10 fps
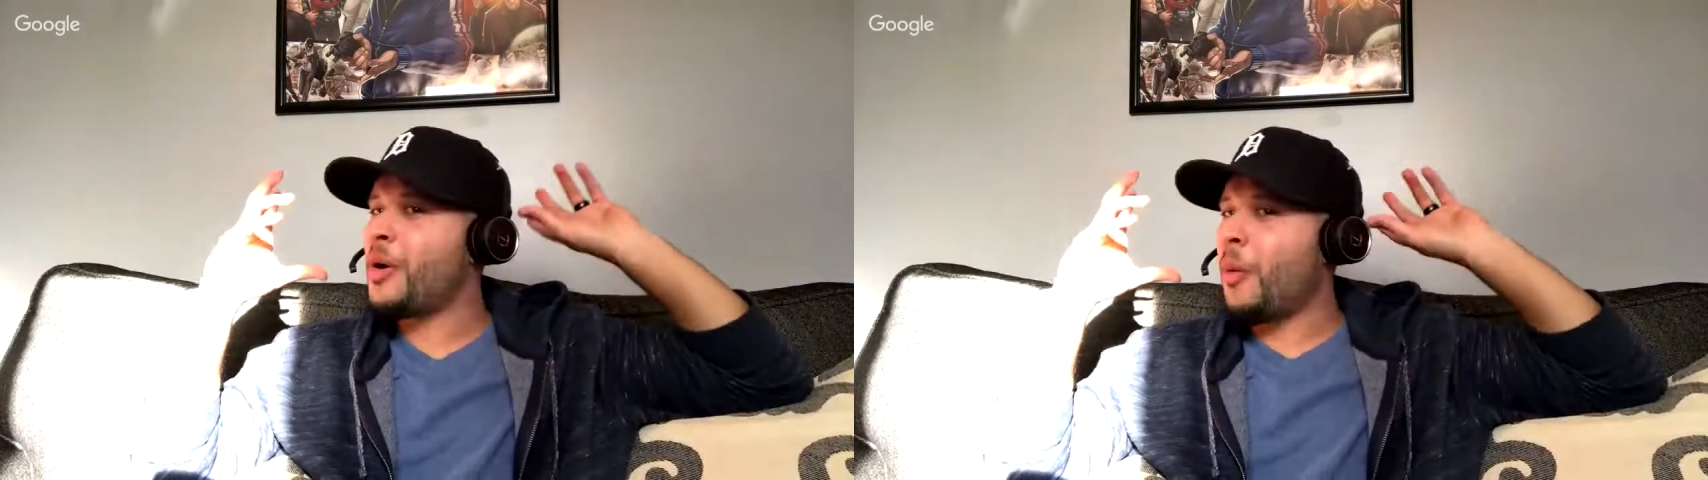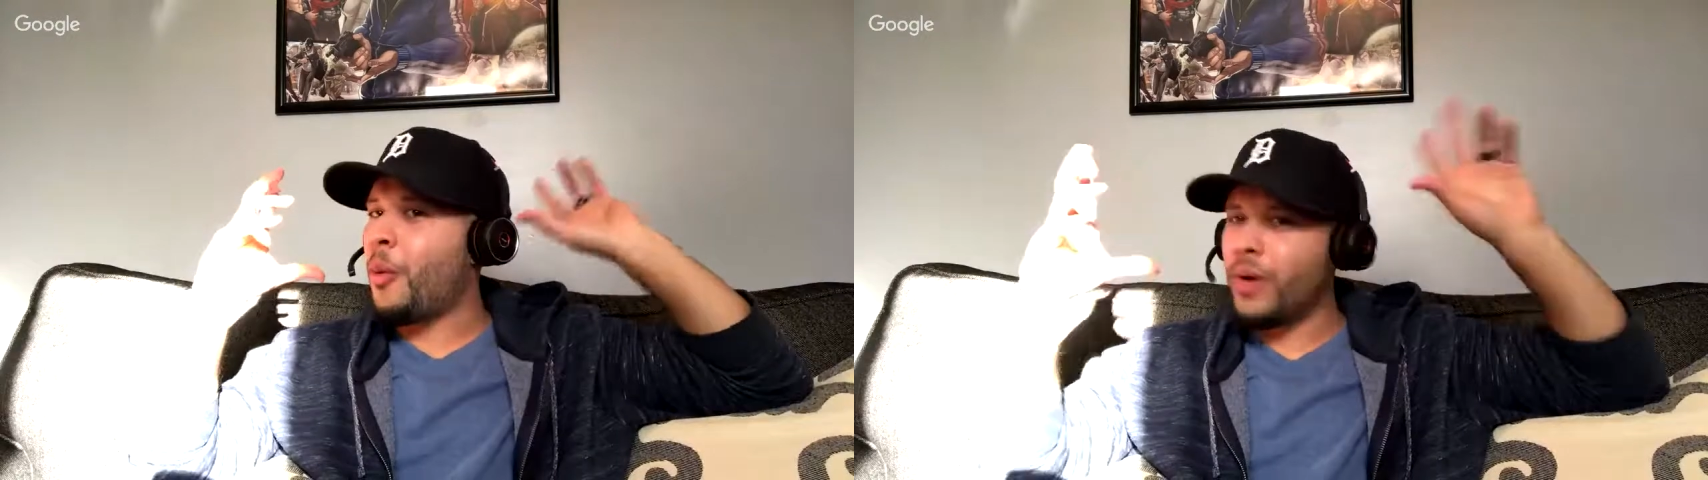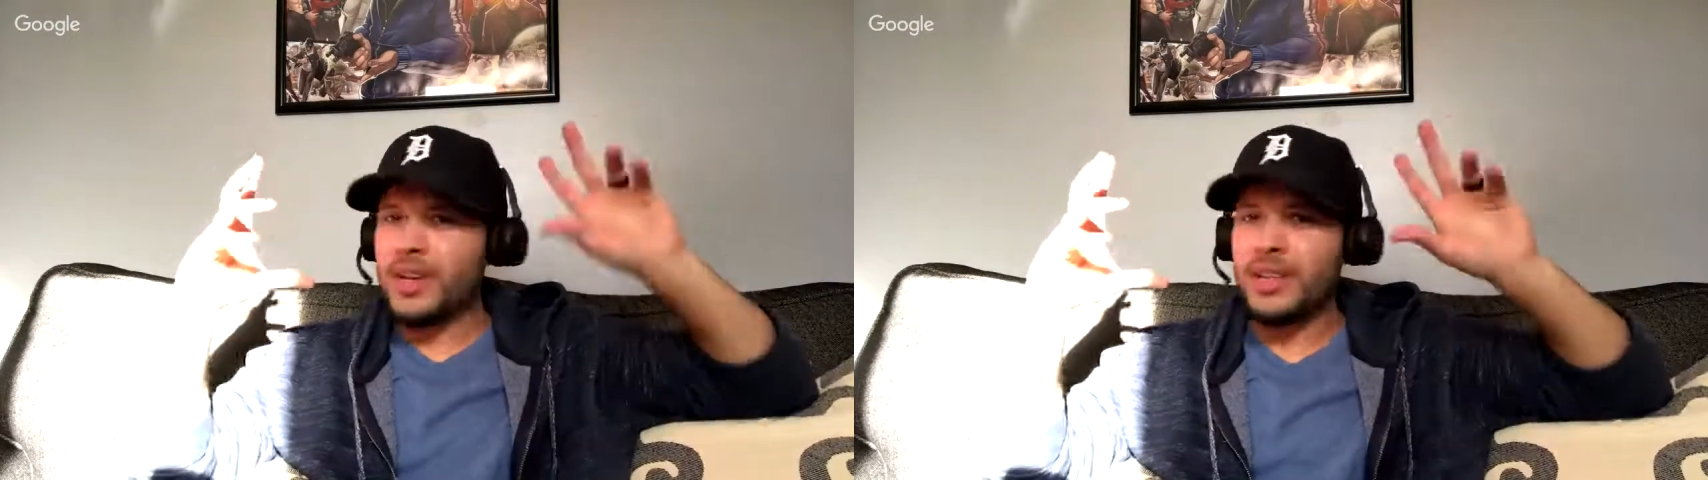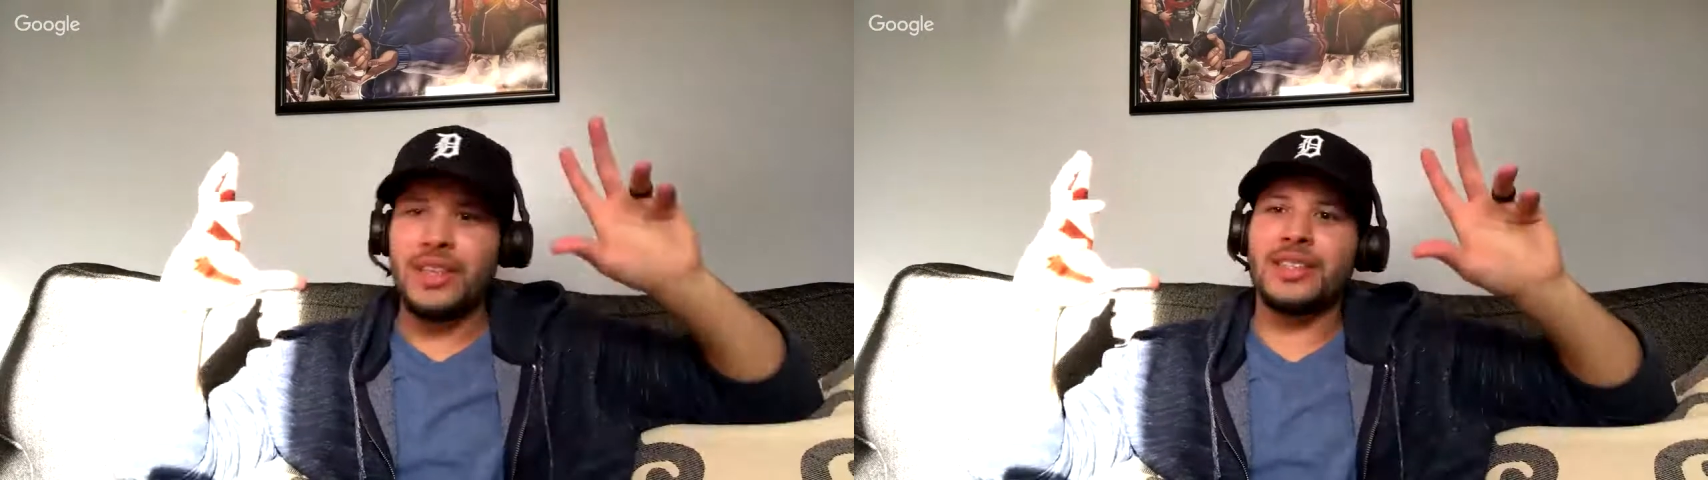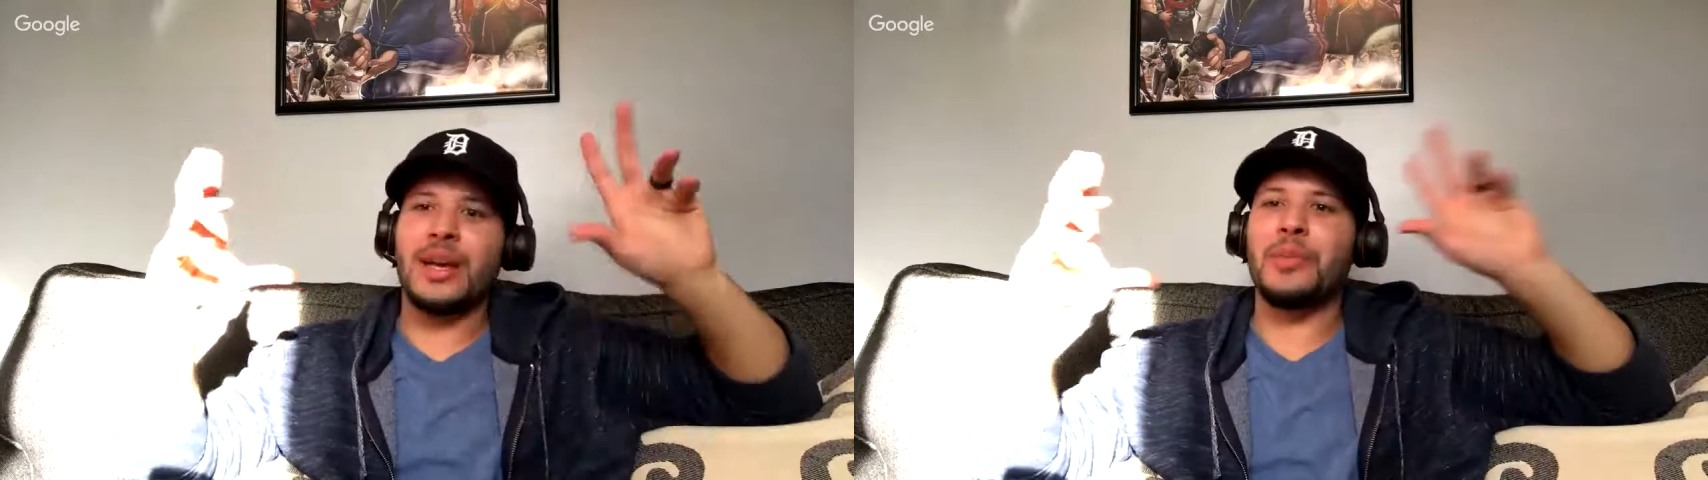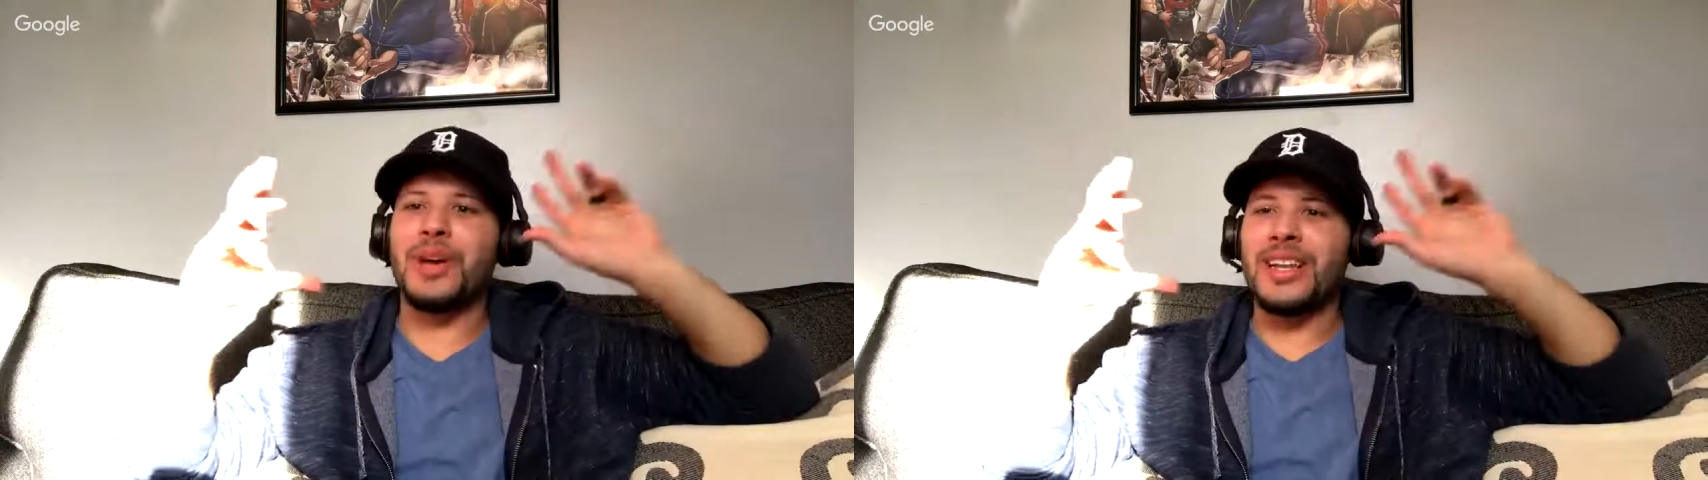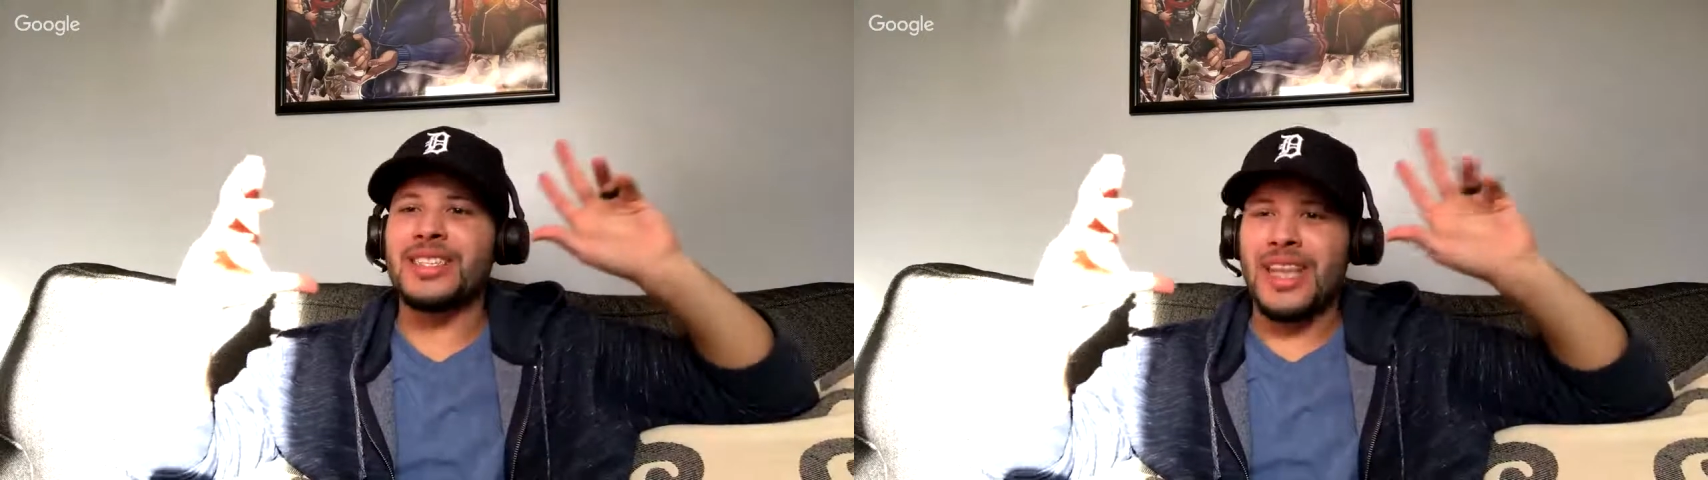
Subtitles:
one of these, I'm gonna at least